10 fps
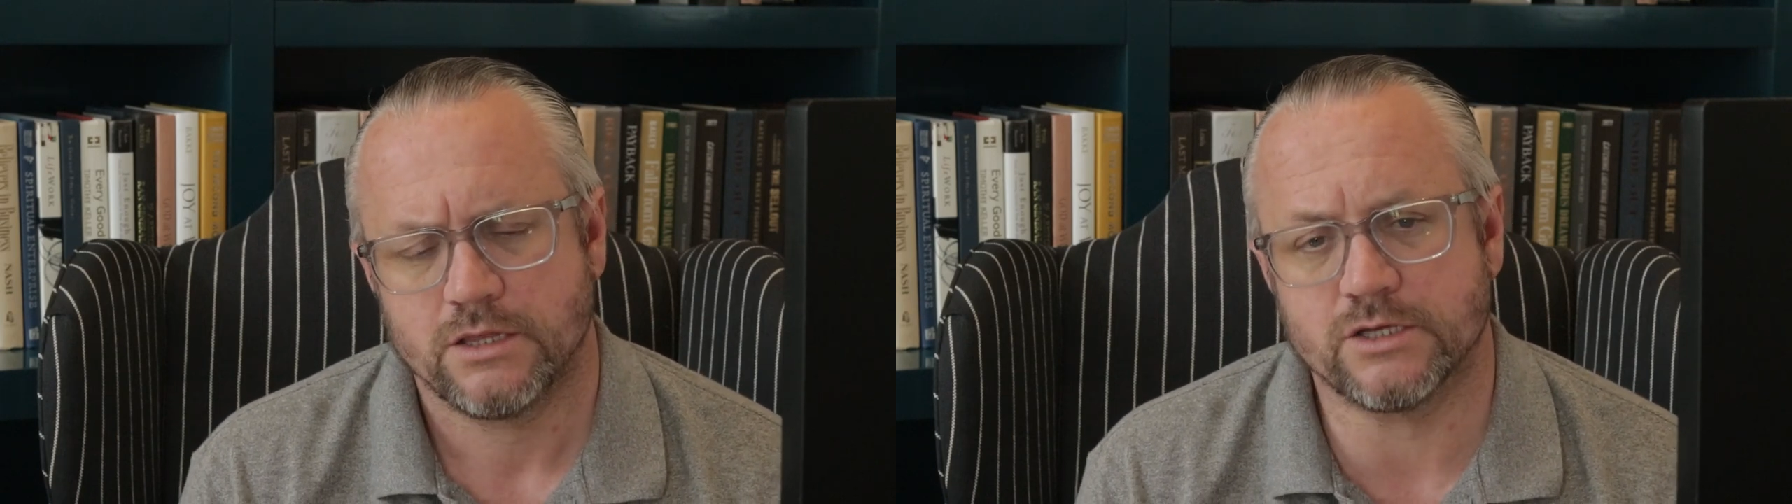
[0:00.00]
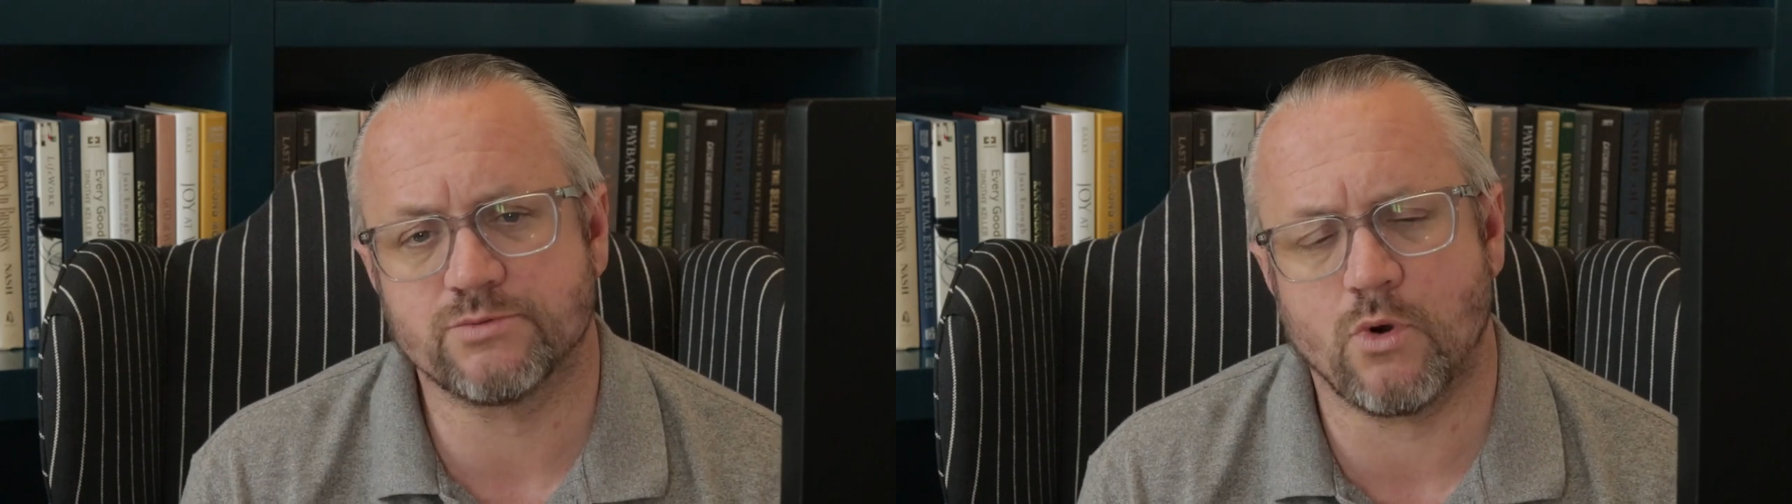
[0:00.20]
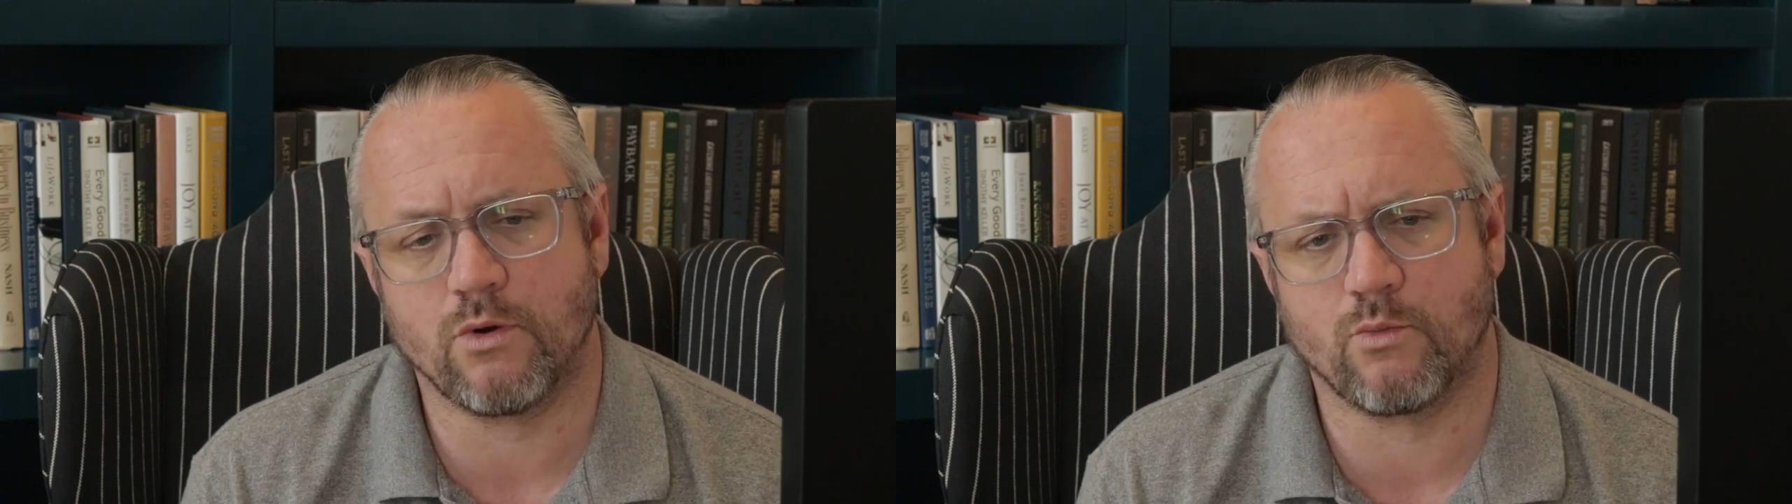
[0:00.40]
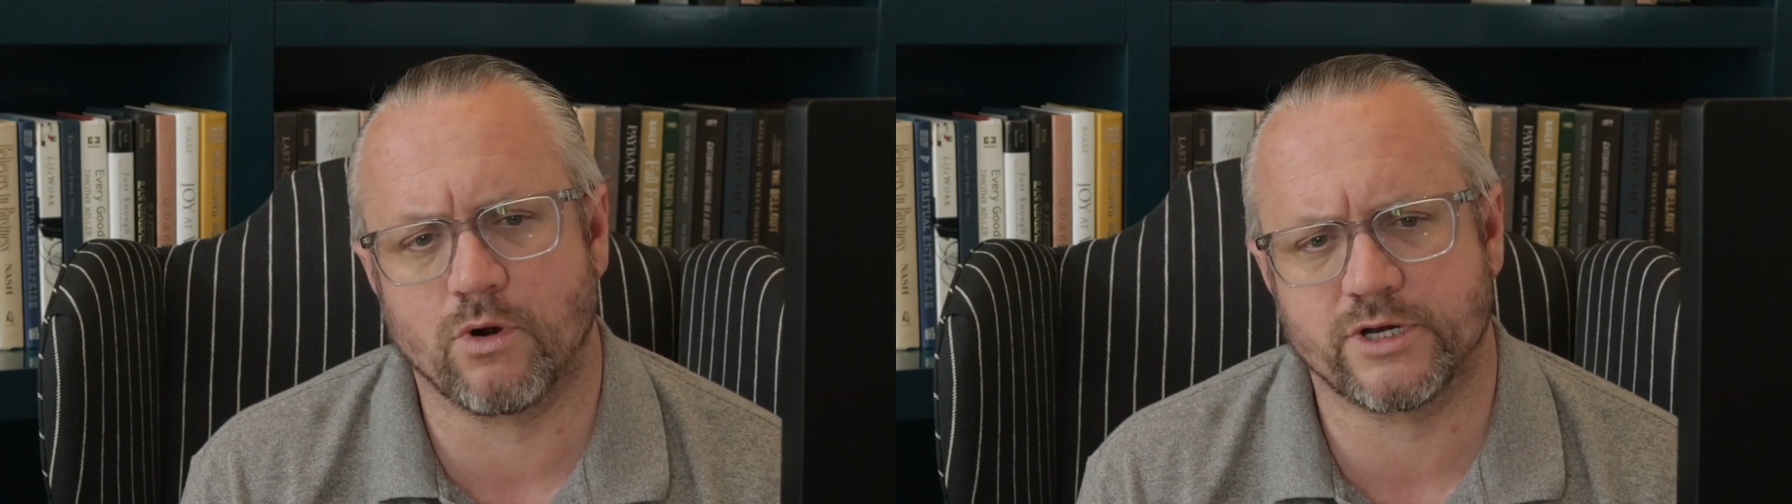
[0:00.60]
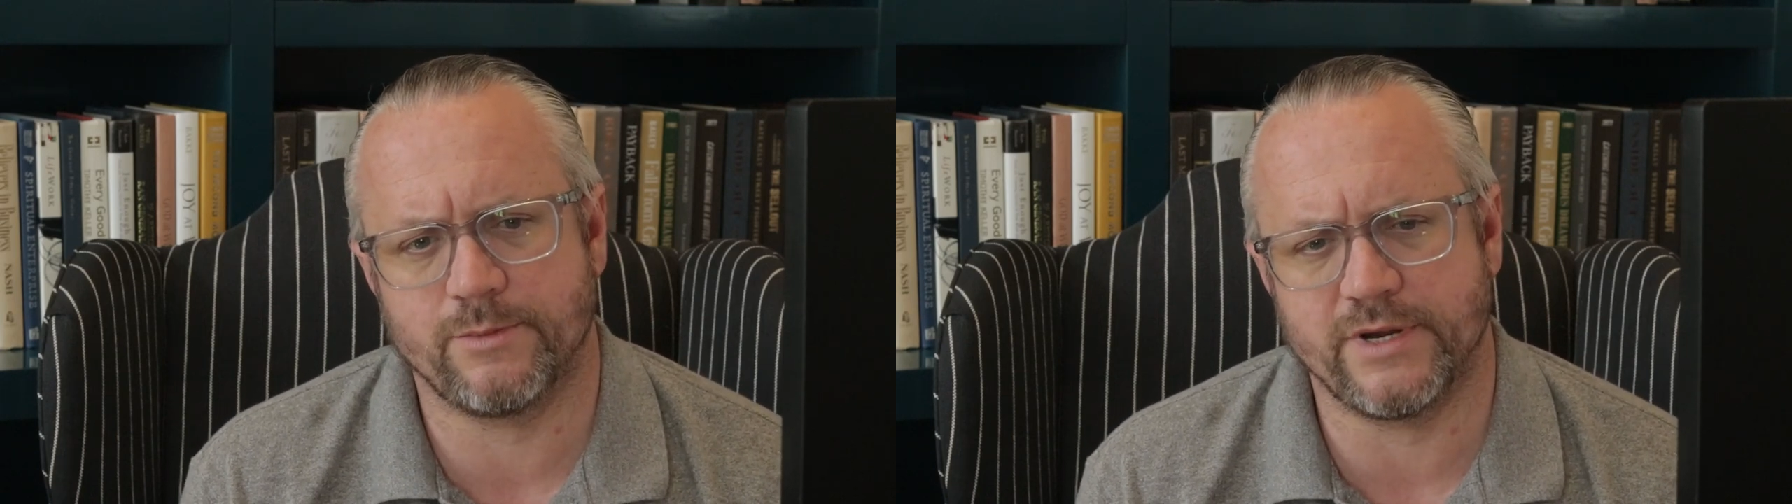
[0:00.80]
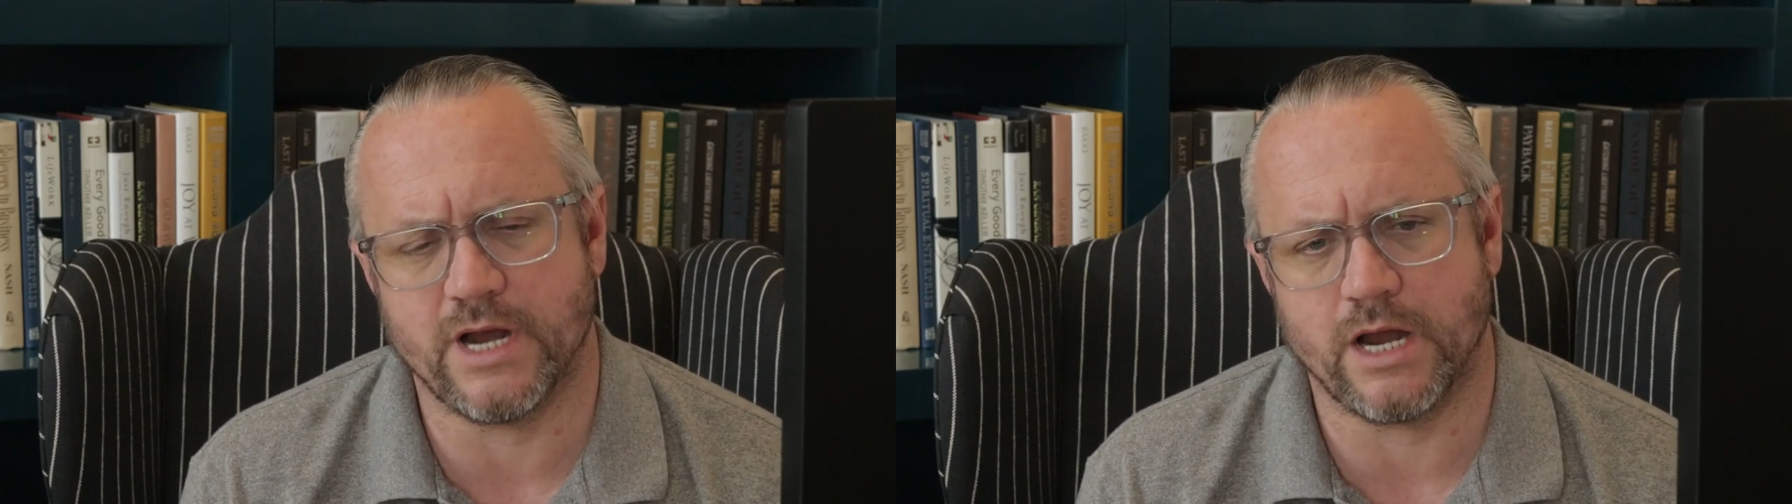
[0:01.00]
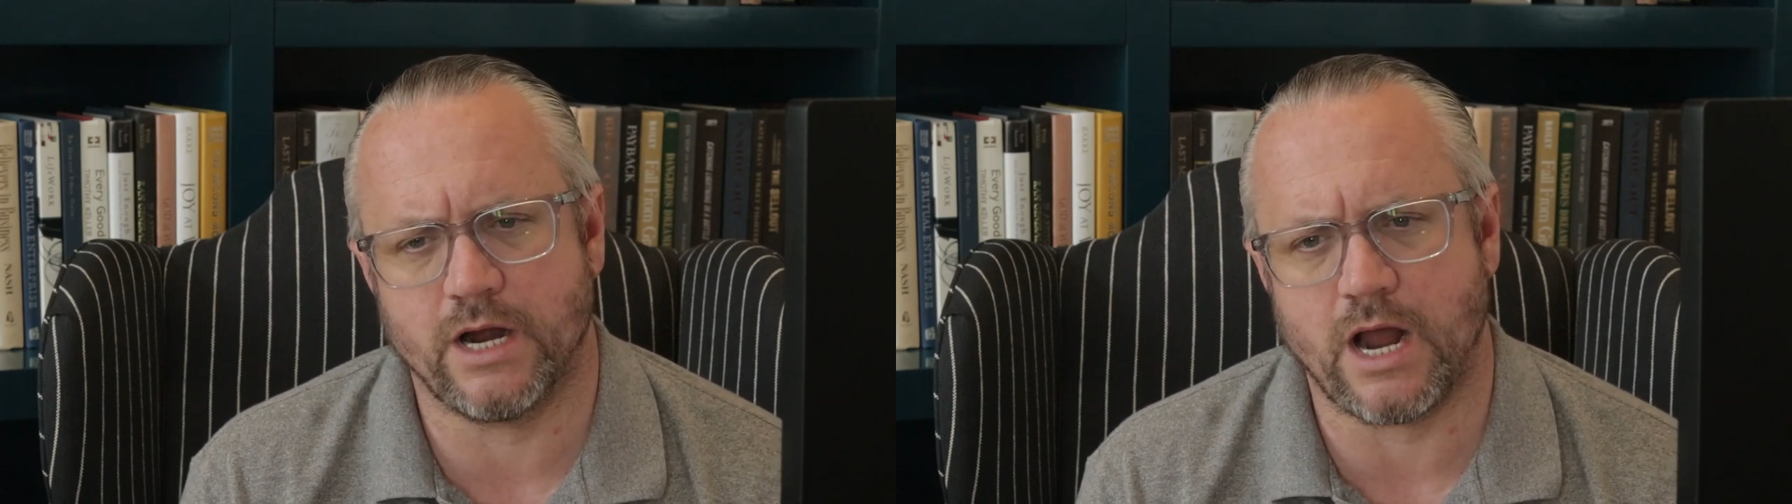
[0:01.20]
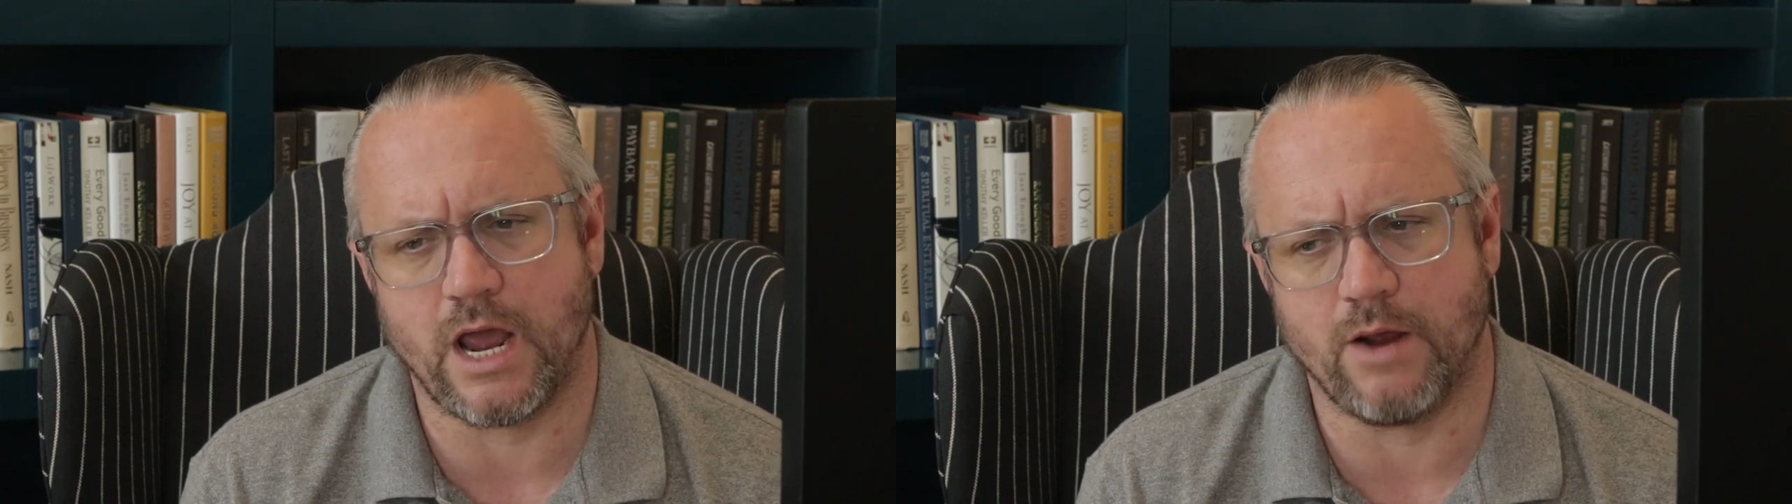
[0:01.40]
there's more work to be done,
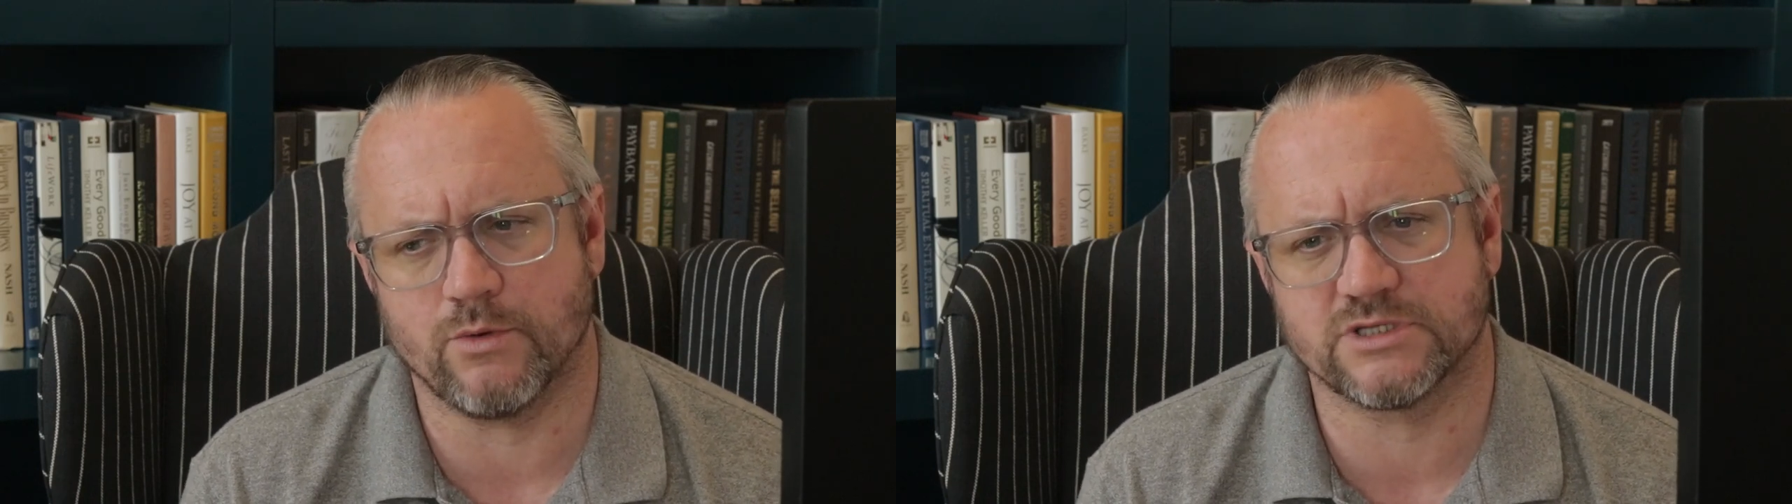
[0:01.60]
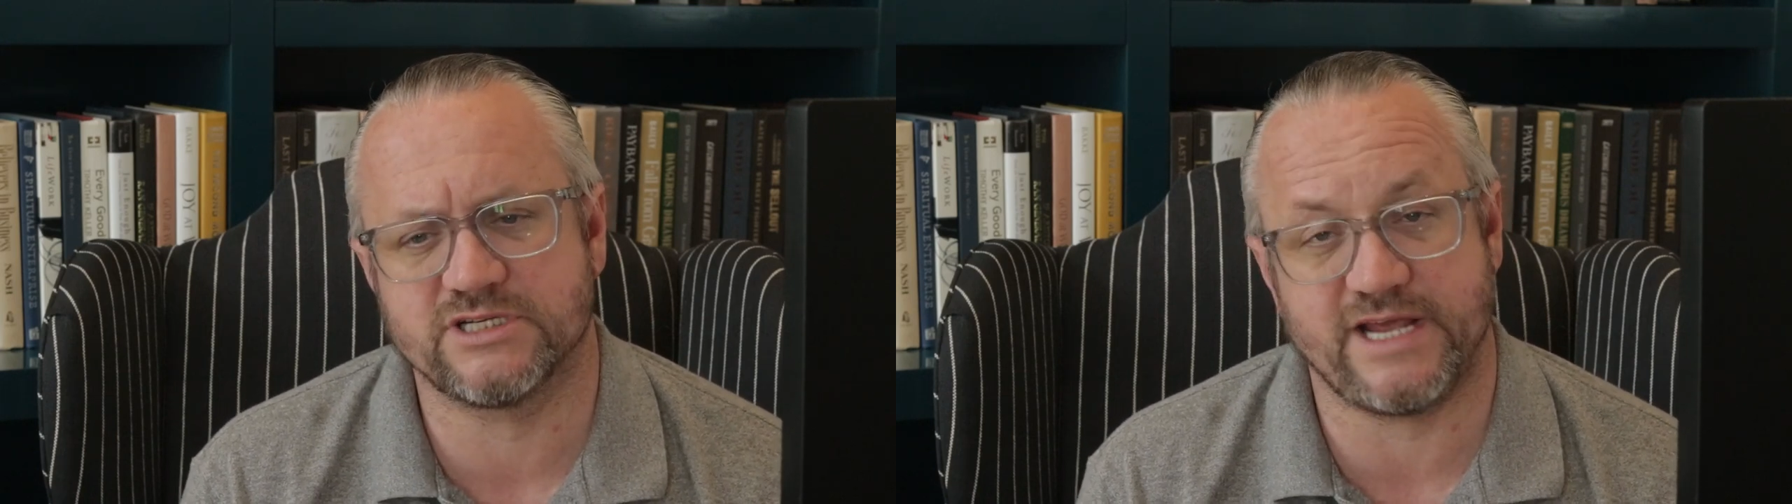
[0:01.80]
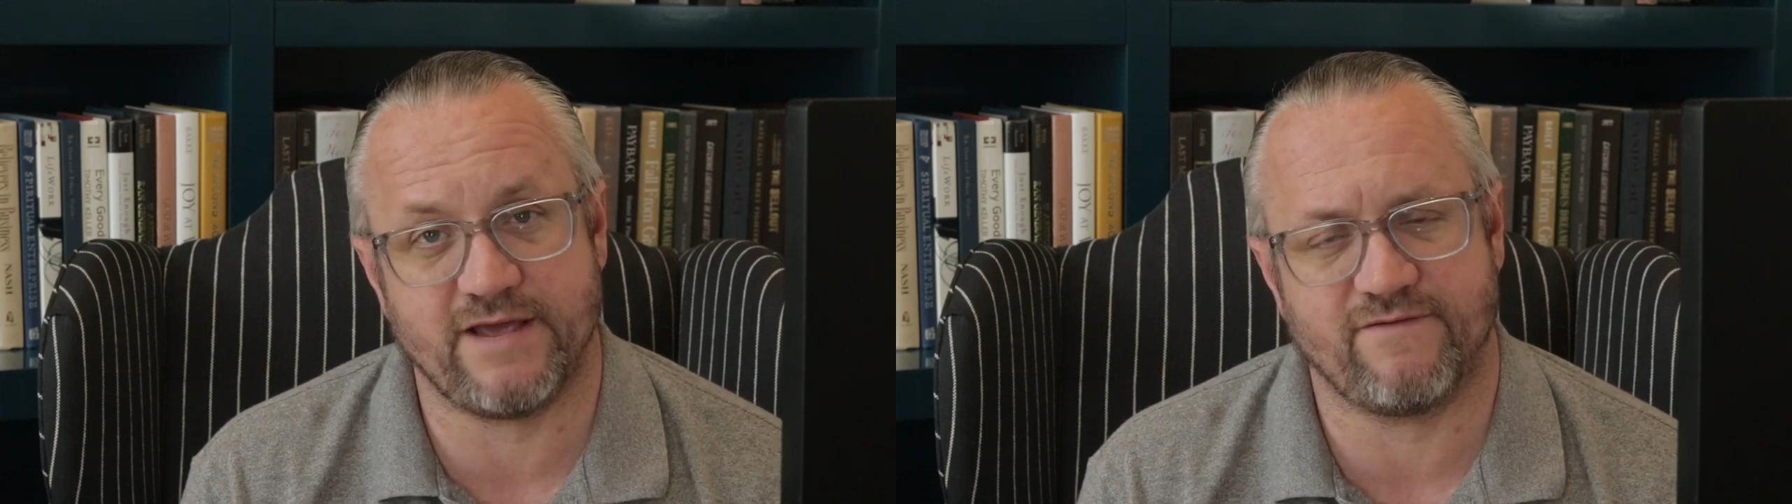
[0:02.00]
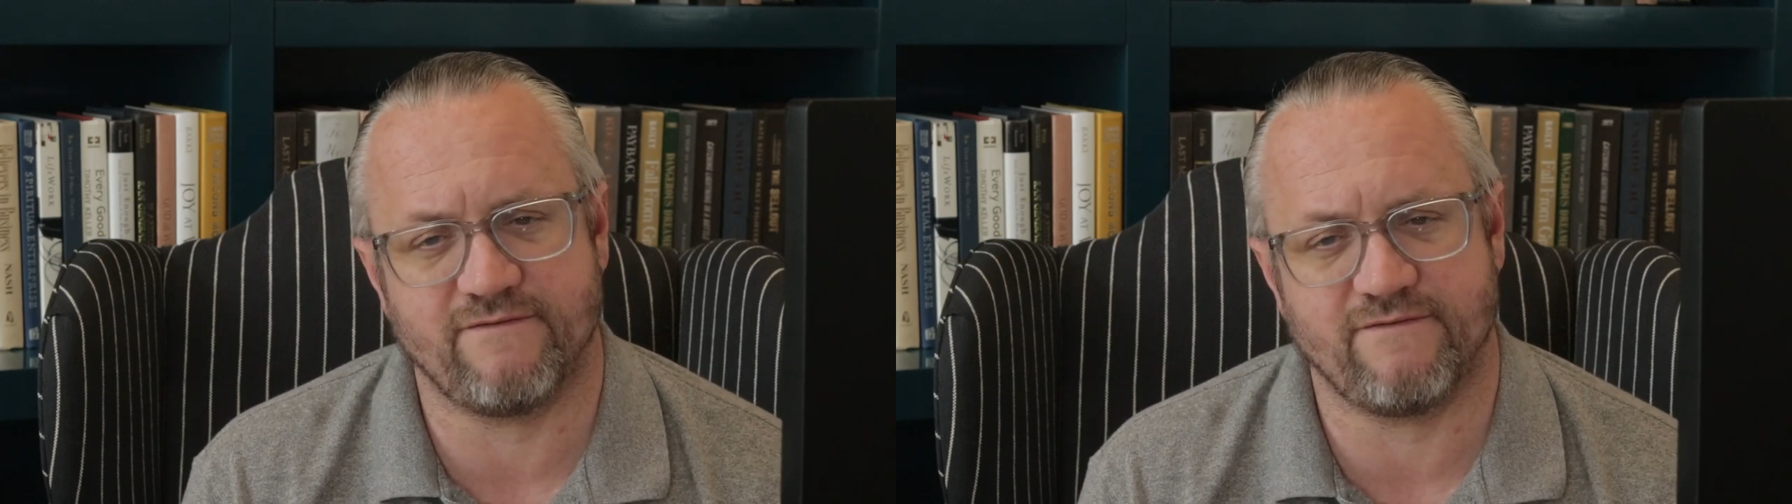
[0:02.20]
and we'll see if,